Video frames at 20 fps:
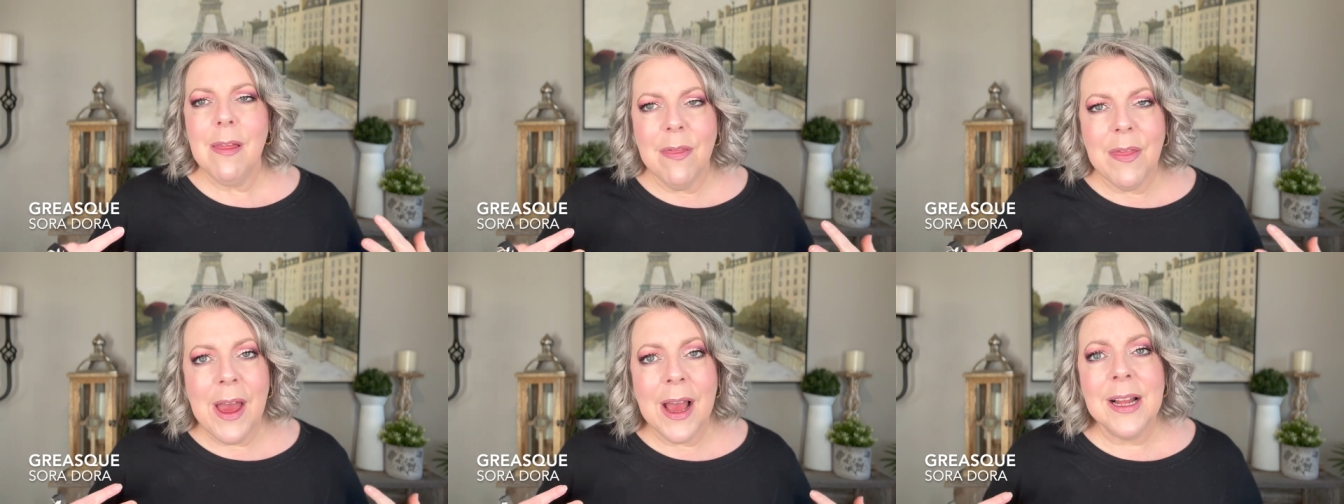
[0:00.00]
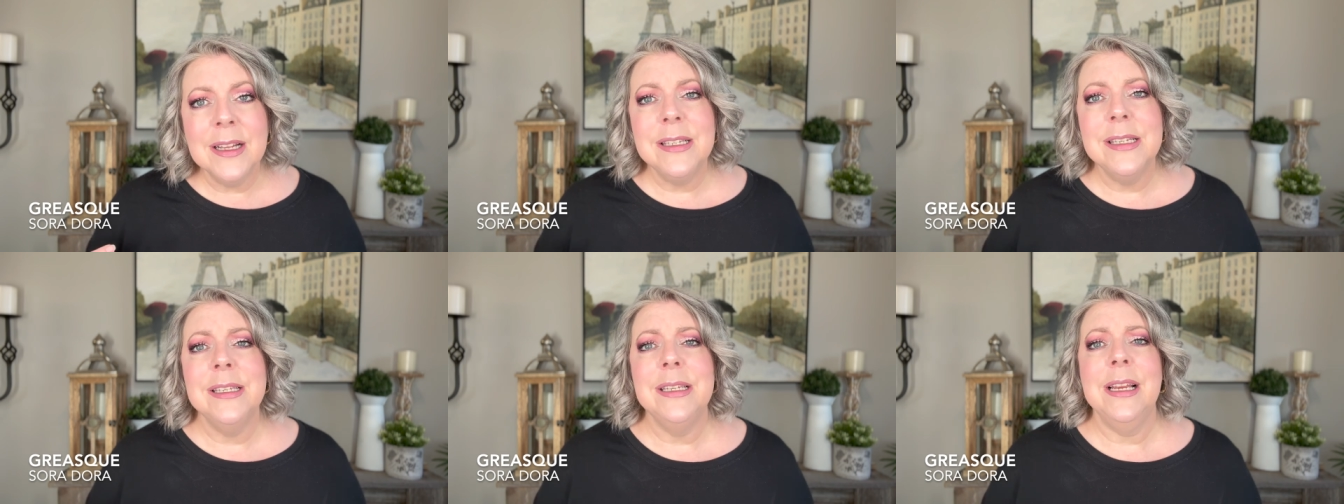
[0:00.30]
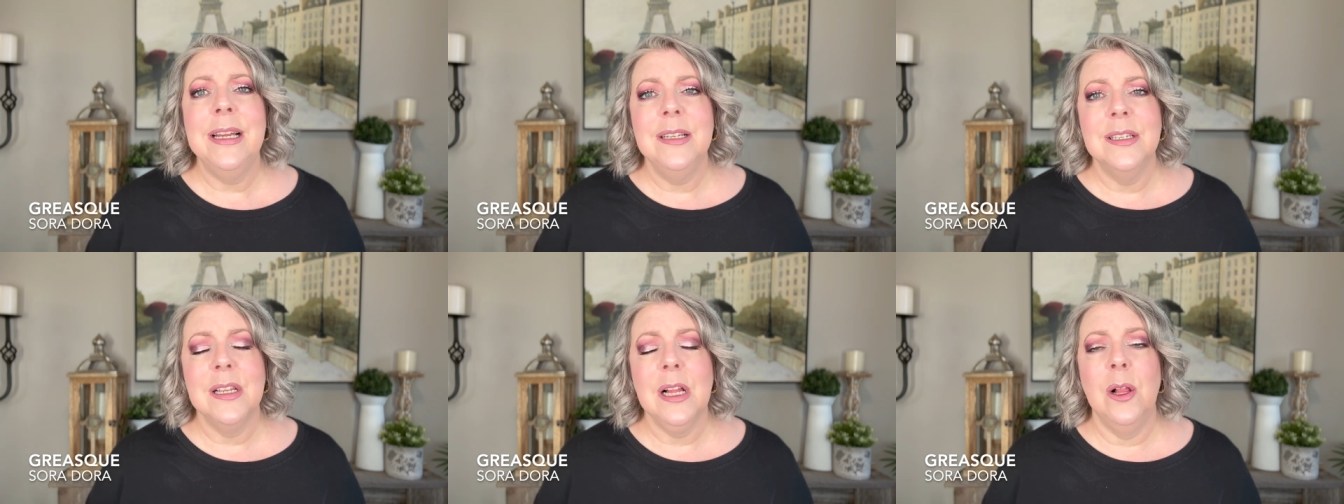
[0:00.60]
That
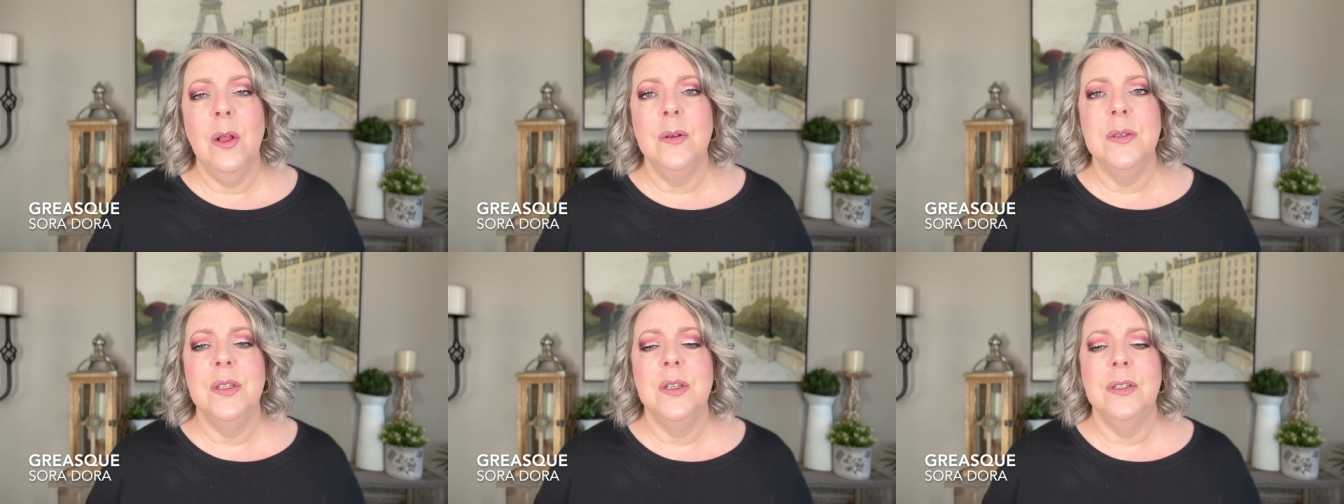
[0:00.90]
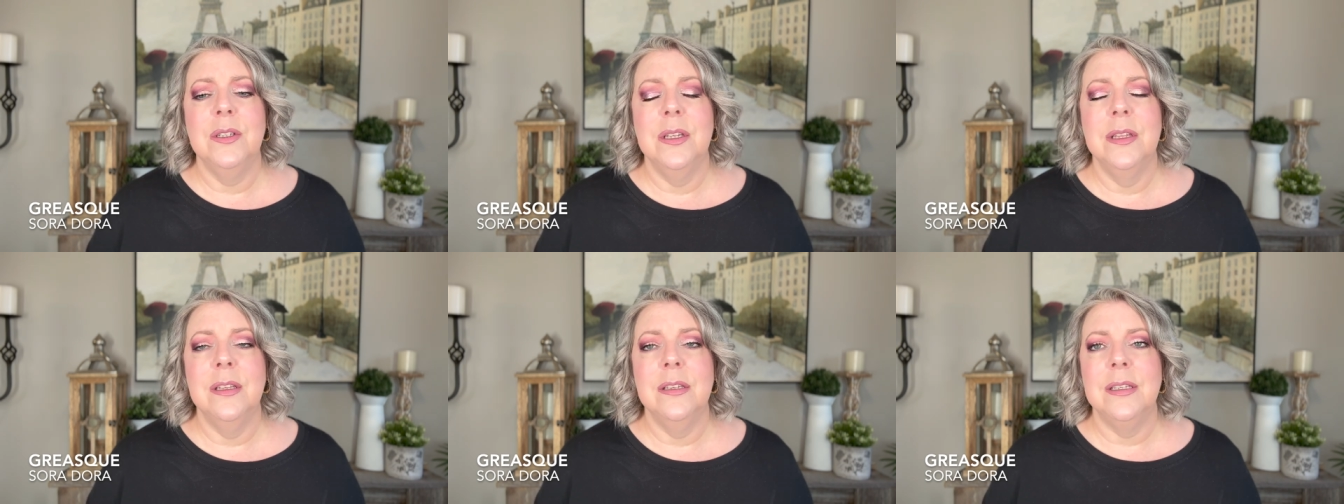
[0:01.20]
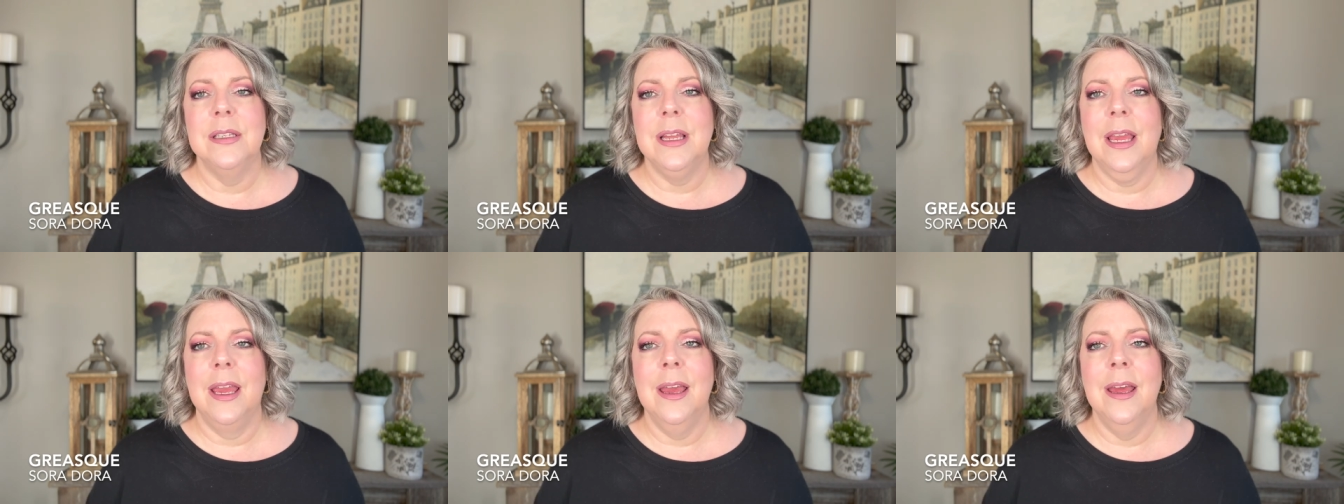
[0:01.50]
stays closer to the
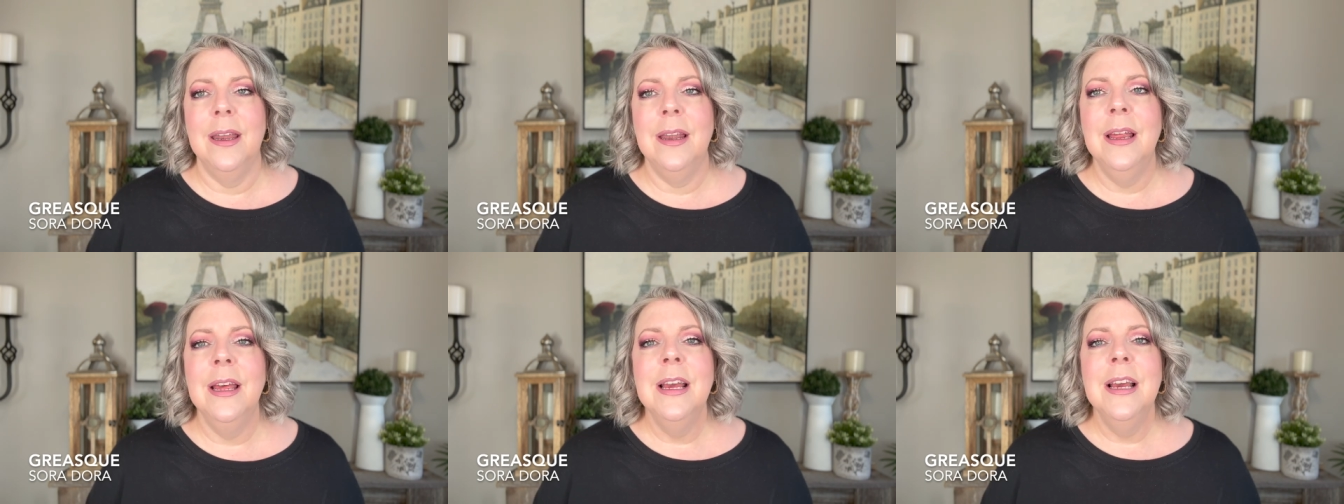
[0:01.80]
skin.